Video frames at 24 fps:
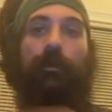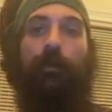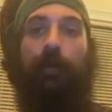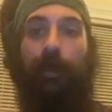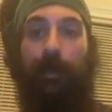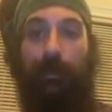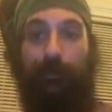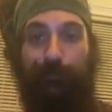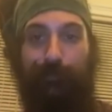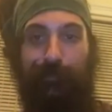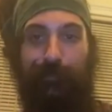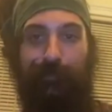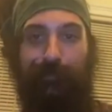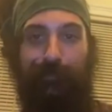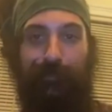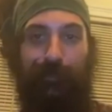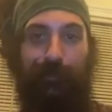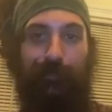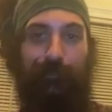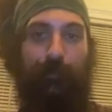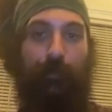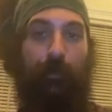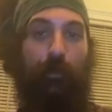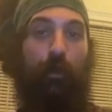As they
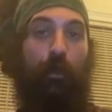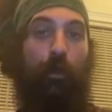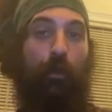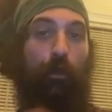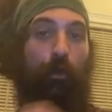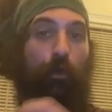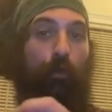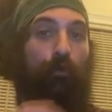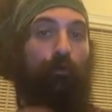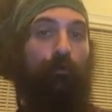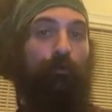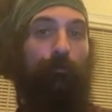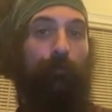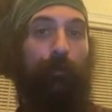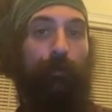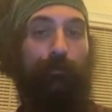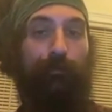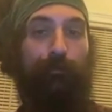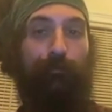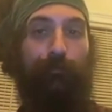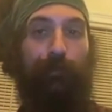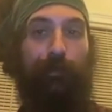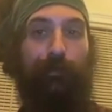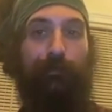say, there are old
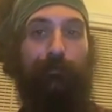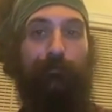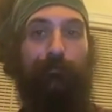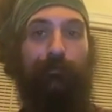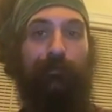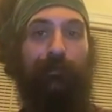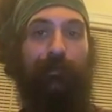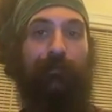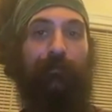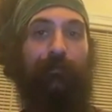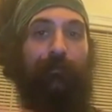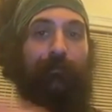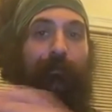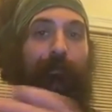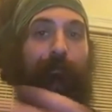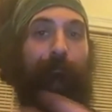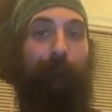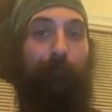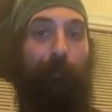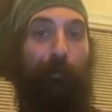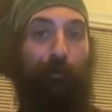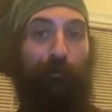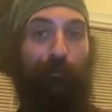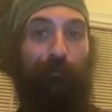mushroom hunters and there are
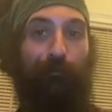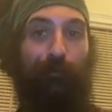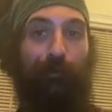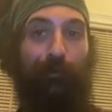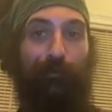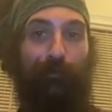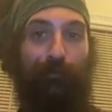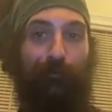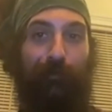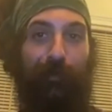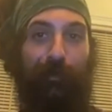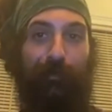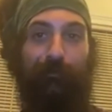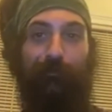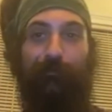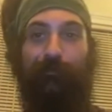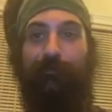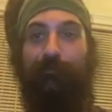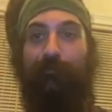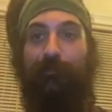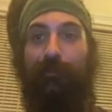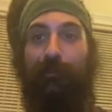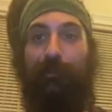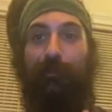bold mushroom hunters,
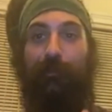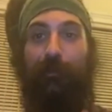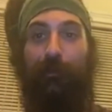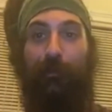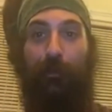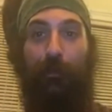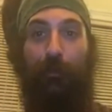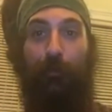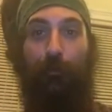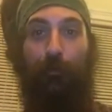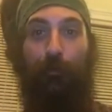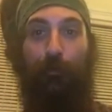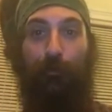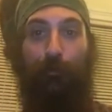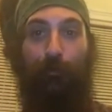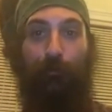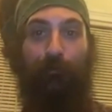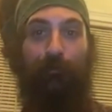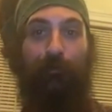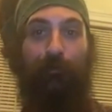but there are no old